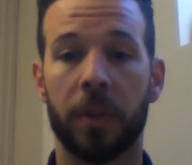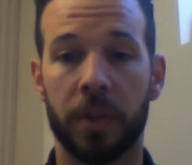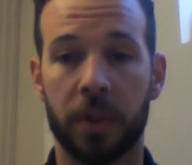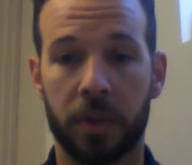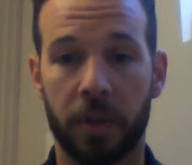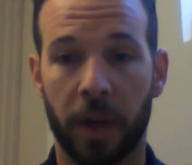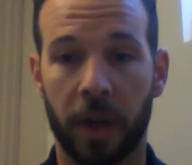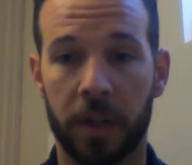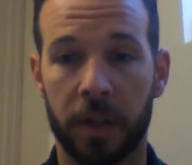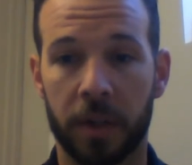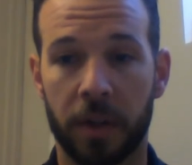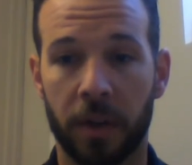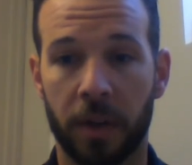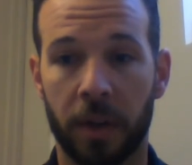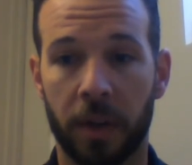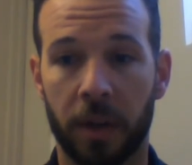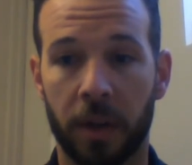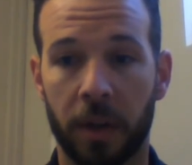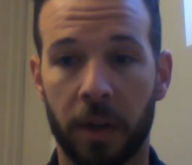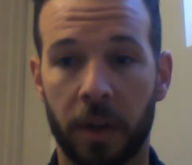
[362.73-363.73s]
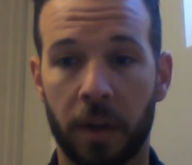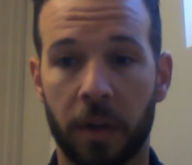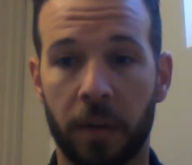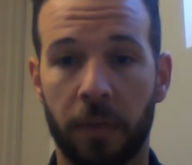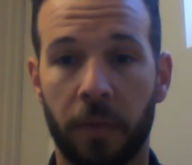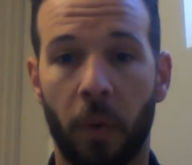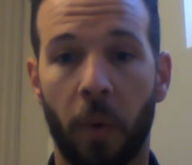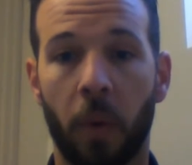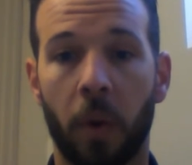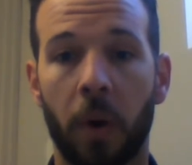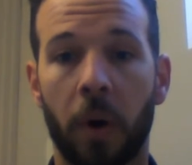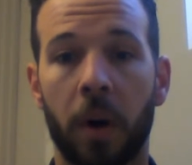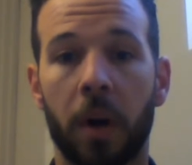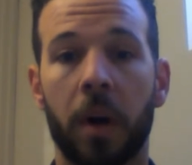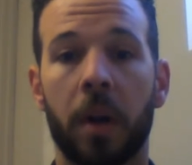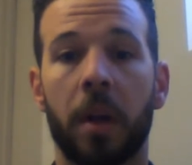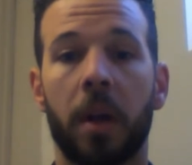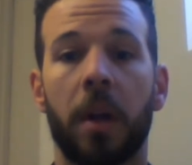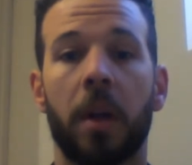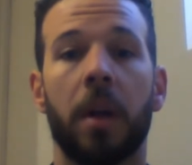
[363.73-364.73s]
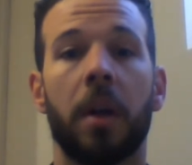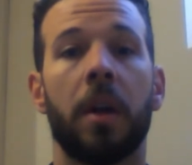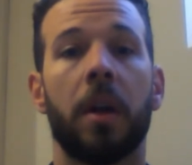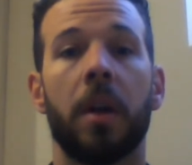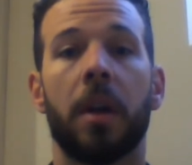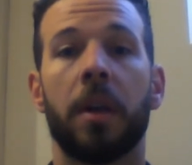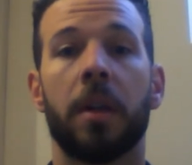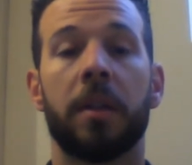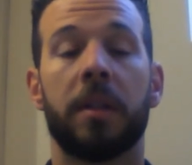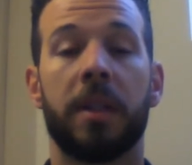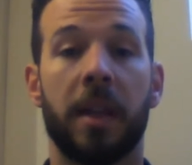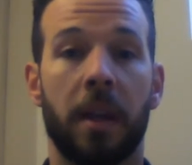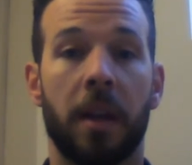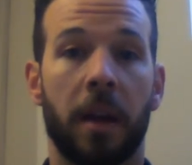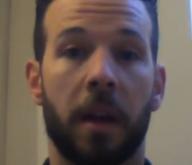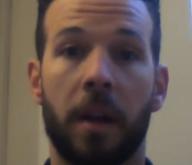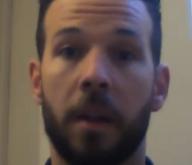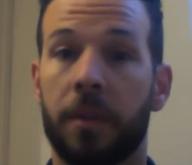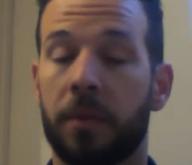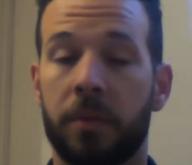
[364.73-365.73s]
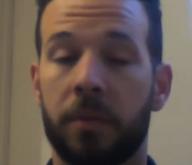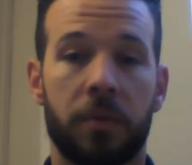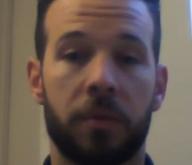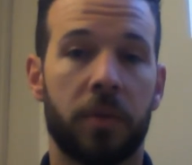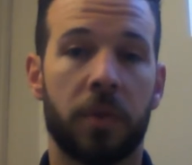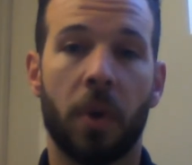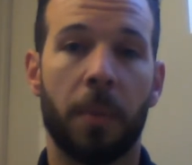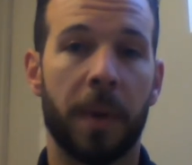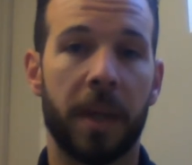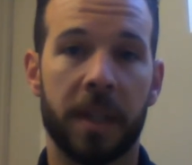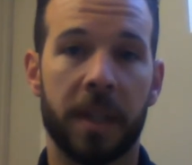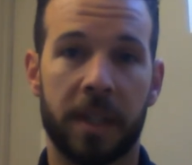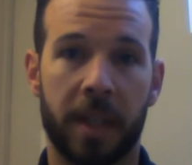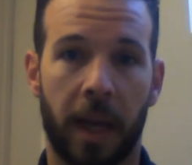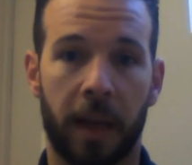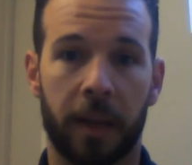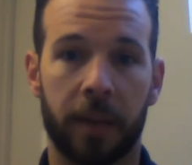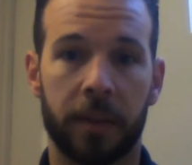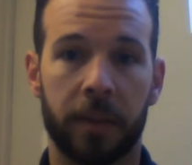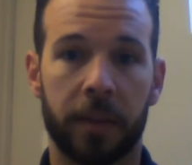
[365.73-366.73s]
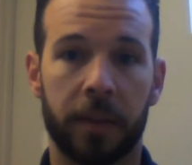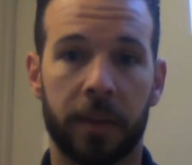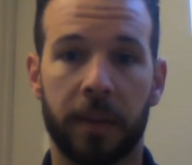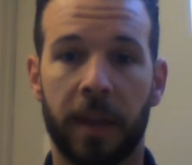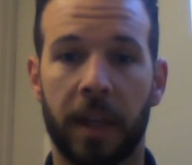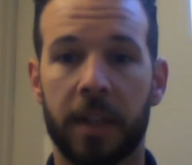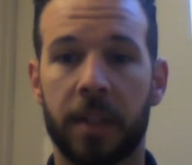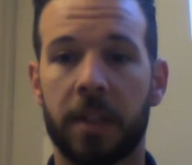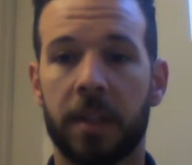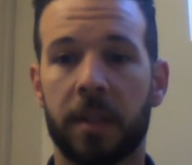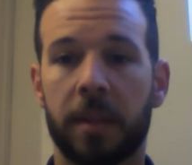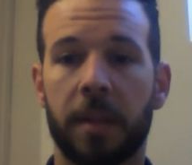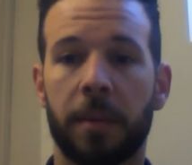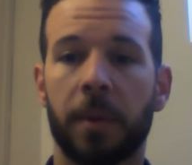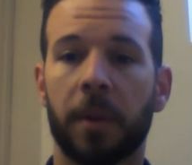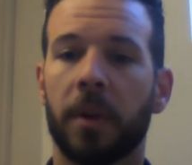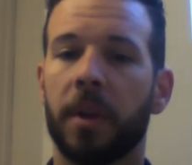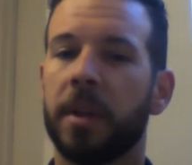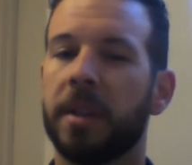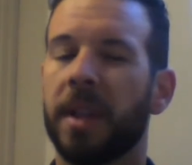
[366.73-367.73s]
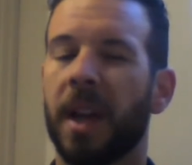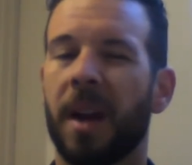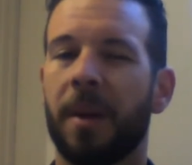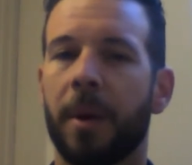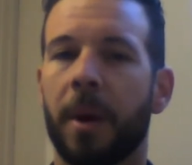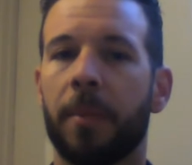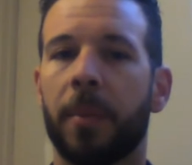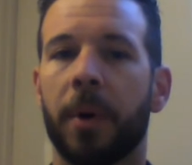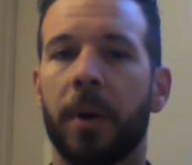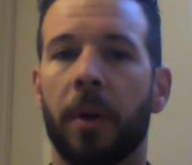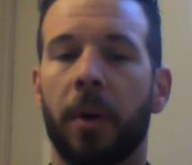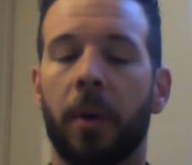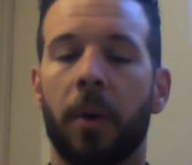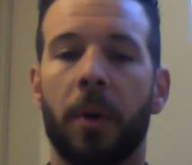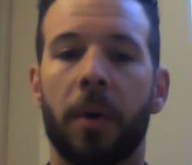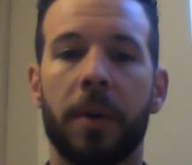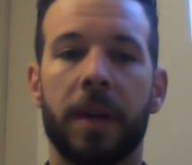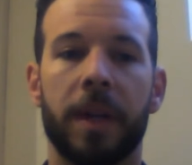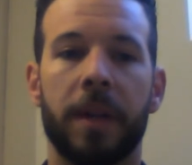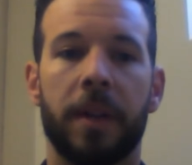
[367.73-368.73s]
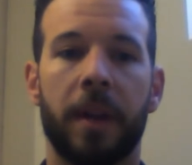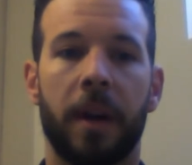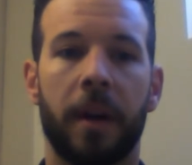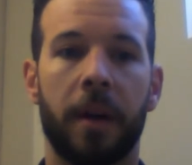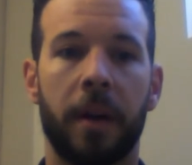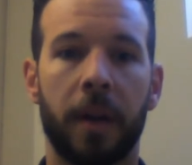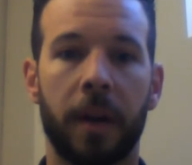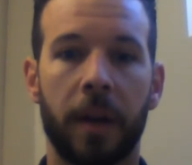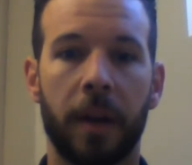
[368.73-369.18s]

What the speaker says: the stretch for so many seconds. That's typically the time I put a hold in there.